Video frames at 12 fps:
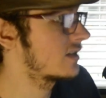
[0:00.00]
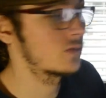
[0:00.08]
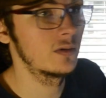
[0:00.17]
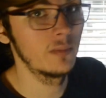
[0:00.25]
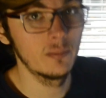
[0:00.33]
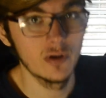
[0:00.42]

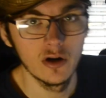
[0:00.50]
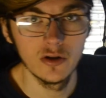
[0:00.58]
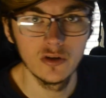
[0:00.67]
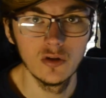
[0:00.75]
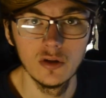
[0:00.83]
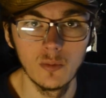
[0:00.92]
remember her
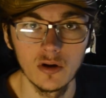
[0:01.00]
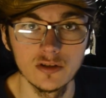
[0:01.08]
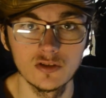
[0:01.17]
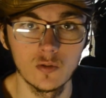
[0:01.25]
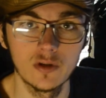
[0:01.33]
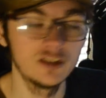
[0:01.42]
Cutie Mark
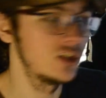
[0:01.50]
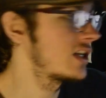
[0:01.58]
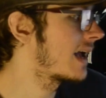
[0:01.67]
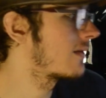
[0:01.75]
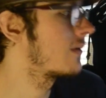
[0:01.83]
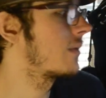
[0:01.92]
story. She
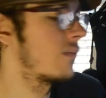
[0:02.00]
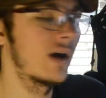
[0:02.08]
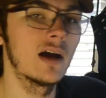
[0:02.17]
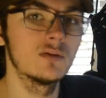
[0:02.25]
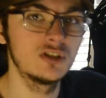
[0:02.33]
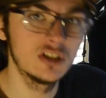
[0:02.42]
can't remember
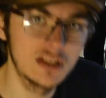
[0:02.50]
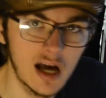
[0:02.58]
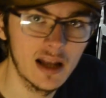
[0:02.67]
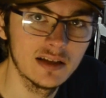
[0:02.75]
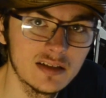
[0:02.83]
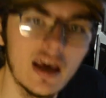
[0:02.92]
how she
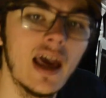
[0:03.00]
got it.